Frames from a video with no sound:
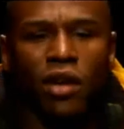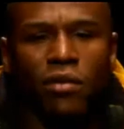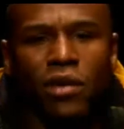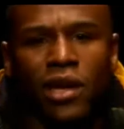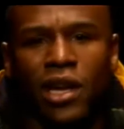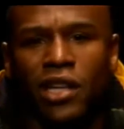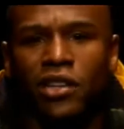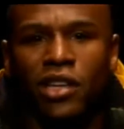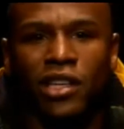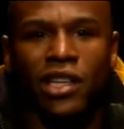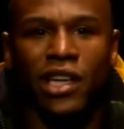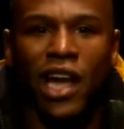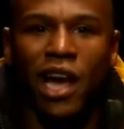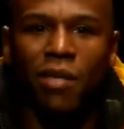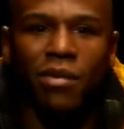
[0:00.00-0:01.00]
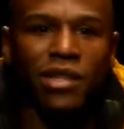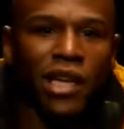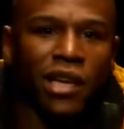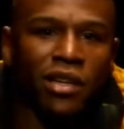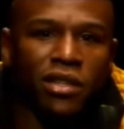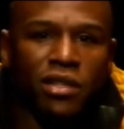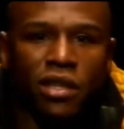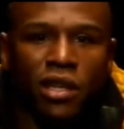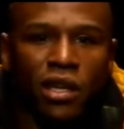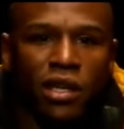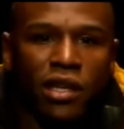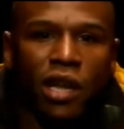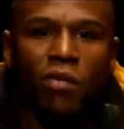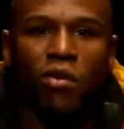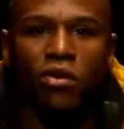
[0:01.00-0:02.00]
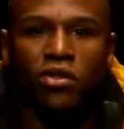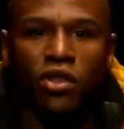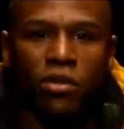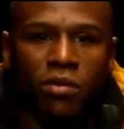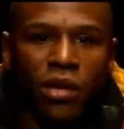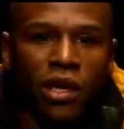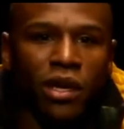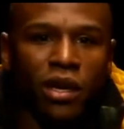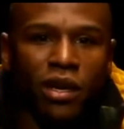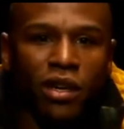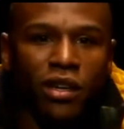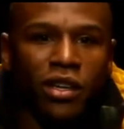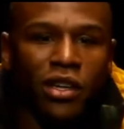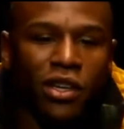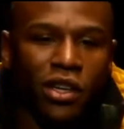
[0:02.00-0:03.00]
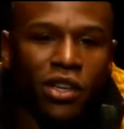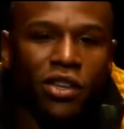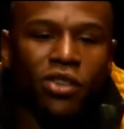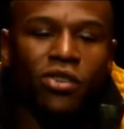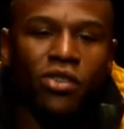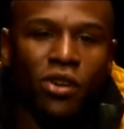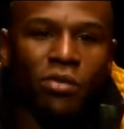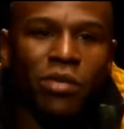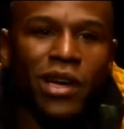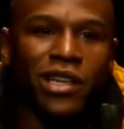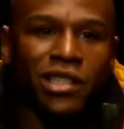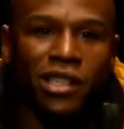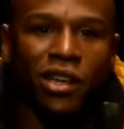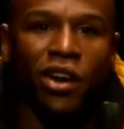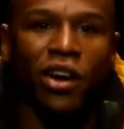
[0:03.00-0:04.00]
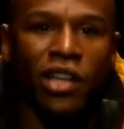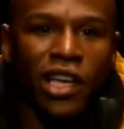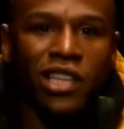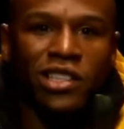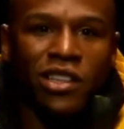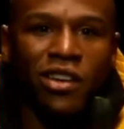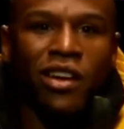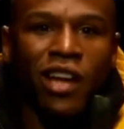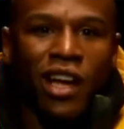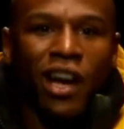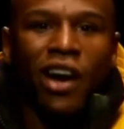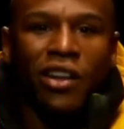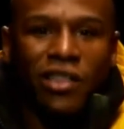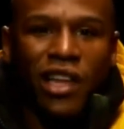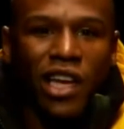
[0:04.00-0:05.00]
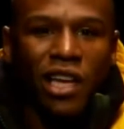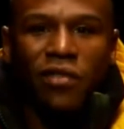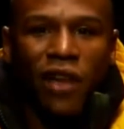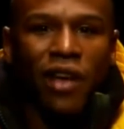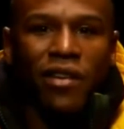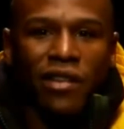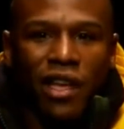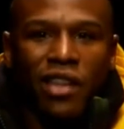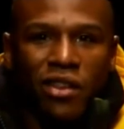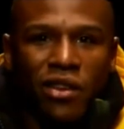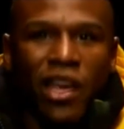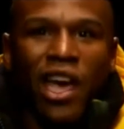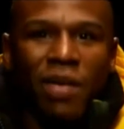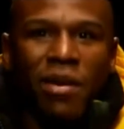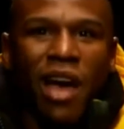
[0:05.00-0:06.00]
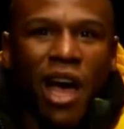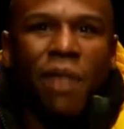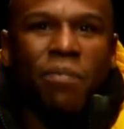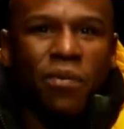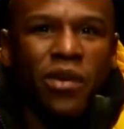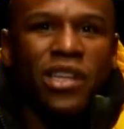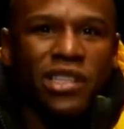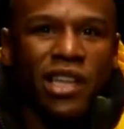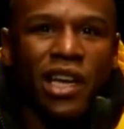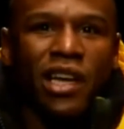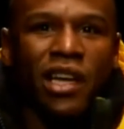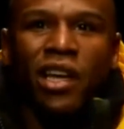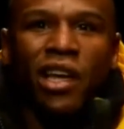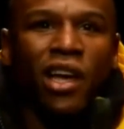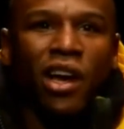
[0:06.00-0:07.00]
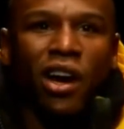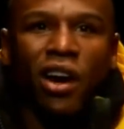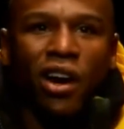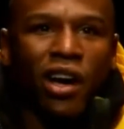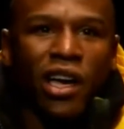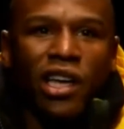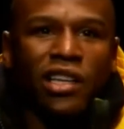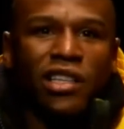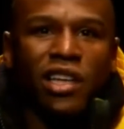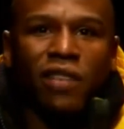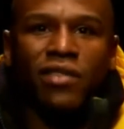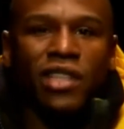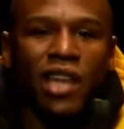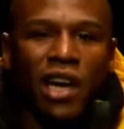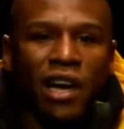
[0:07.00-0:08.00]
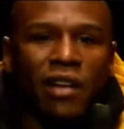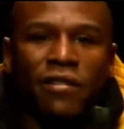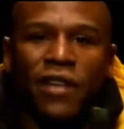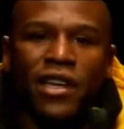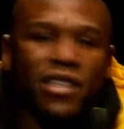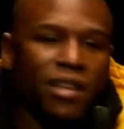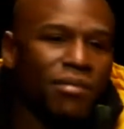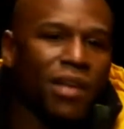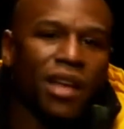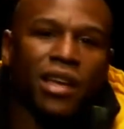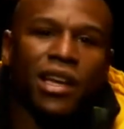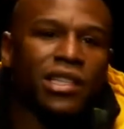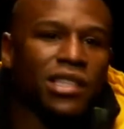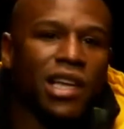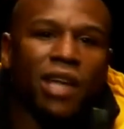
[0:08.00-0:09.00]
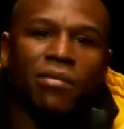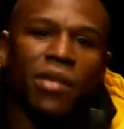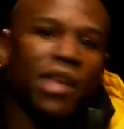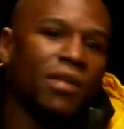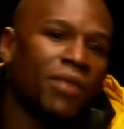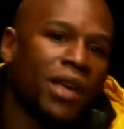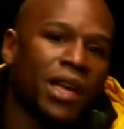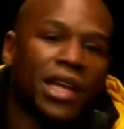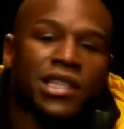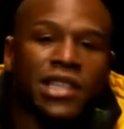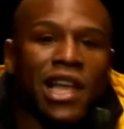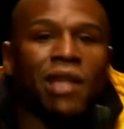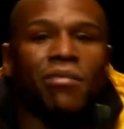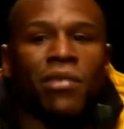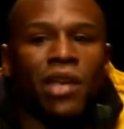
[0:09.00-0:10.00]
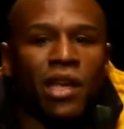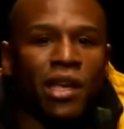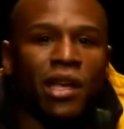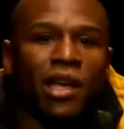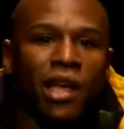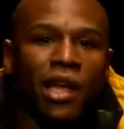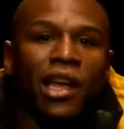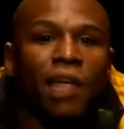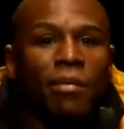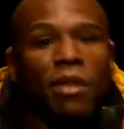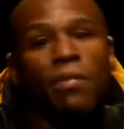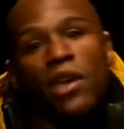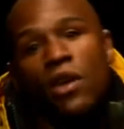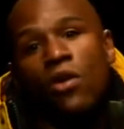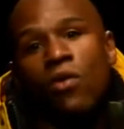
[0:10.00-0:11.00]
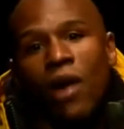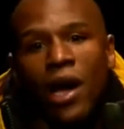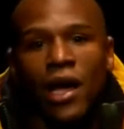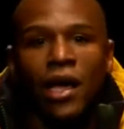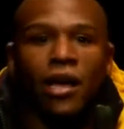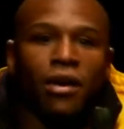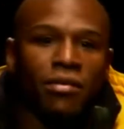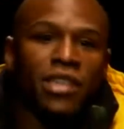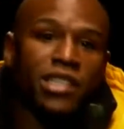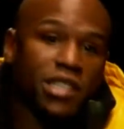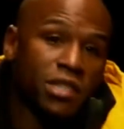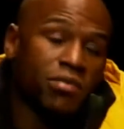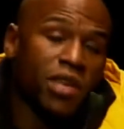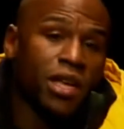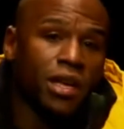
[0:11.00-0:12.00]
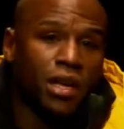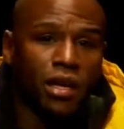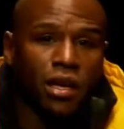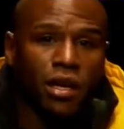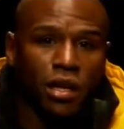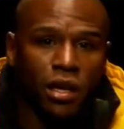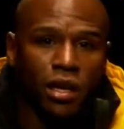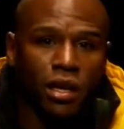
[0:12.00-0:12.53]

You gotta realize the commentators, they want you to be, you know, basically, oh, yes, sir. Oh, thank you for everything you gave me. I appreciate it. Oh, he the toughest guy I face. I'm like, that's not me, man. That's not me. Let me be who I am. This is me.